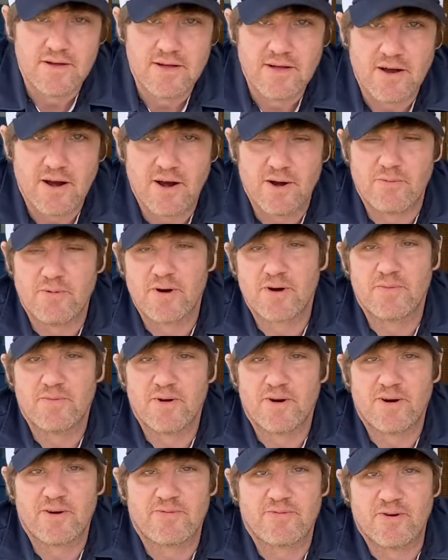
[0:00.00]
All right, welcome to
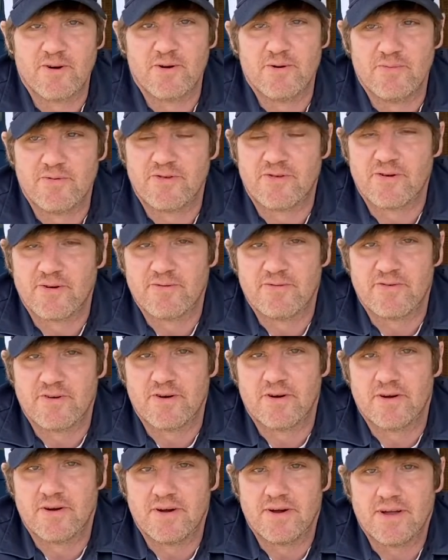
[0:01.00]
Off-Road
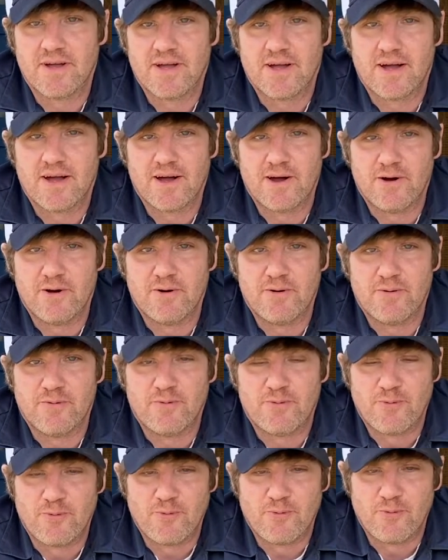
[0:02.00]
Observer.
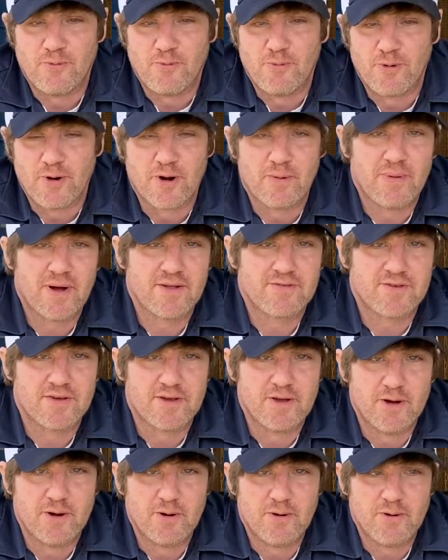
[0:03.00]
We're about to
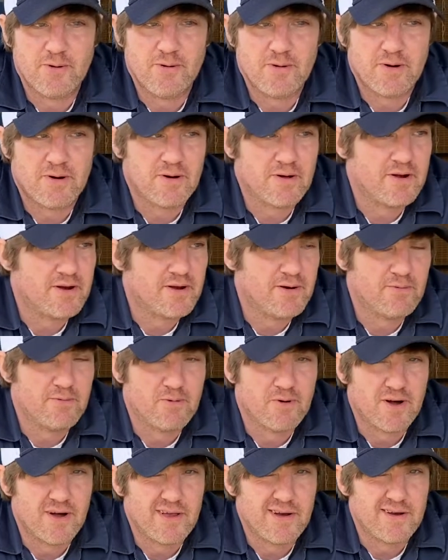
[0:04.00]
go on a
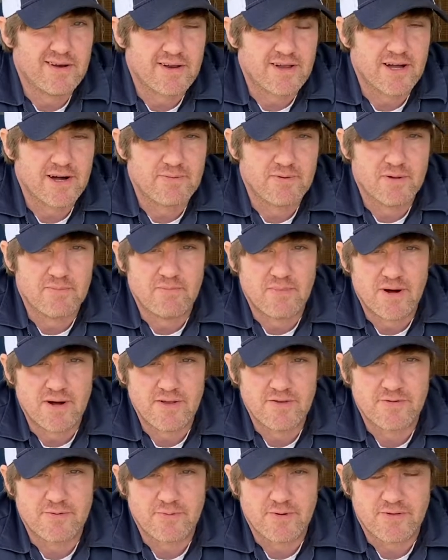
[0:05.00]
run in a couple
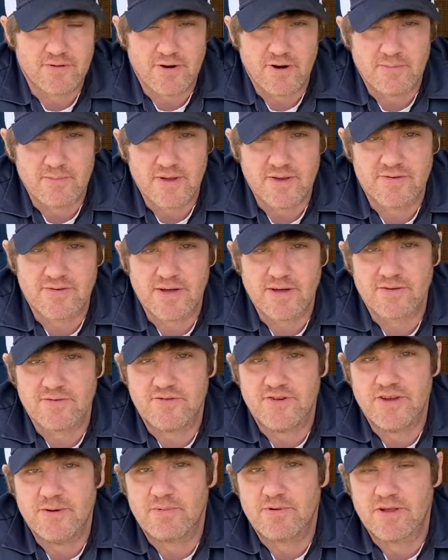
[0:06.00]
months with our Mid-South
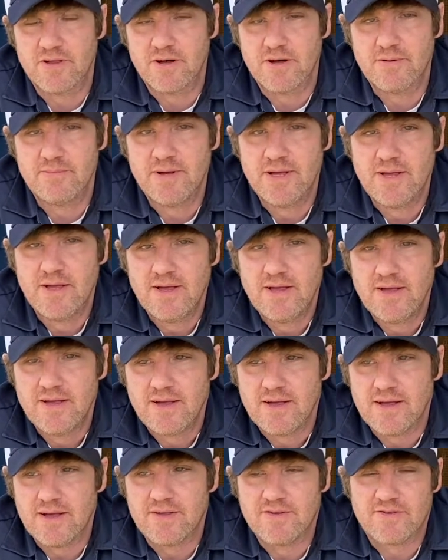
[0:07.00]
Jeep Club,
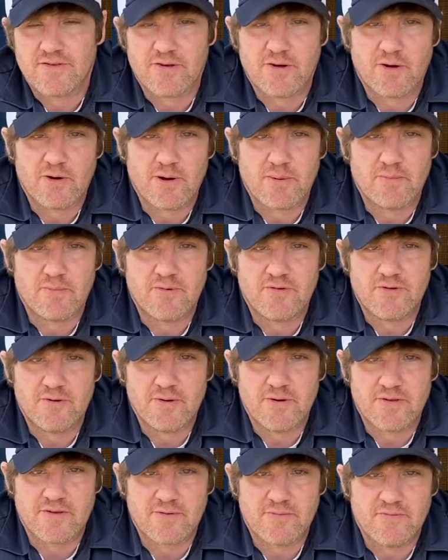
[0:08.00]
and so I'm
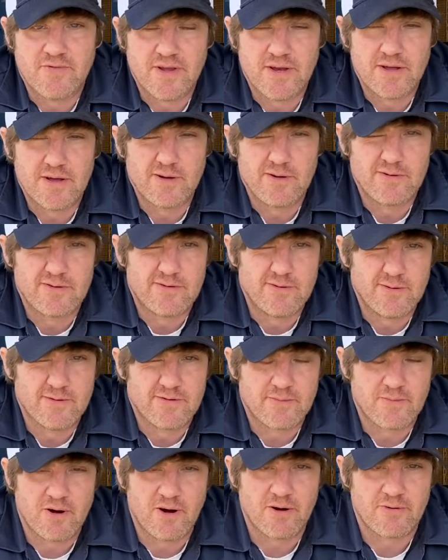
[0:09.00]
shooting some videos, doing
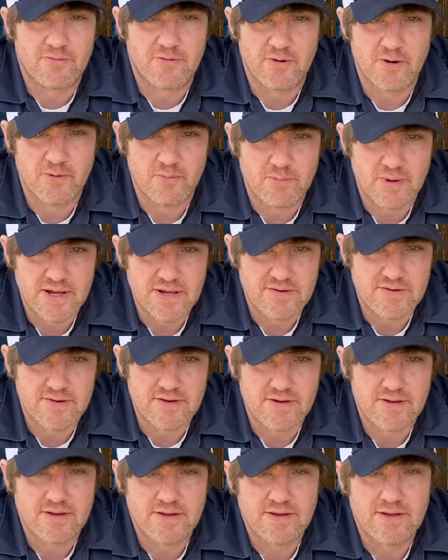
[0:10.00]
some off-road
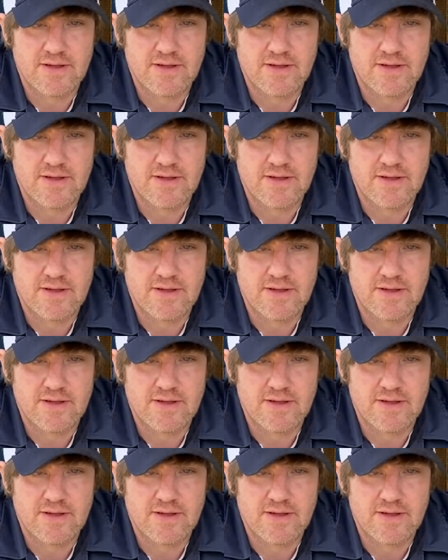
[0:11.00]
basic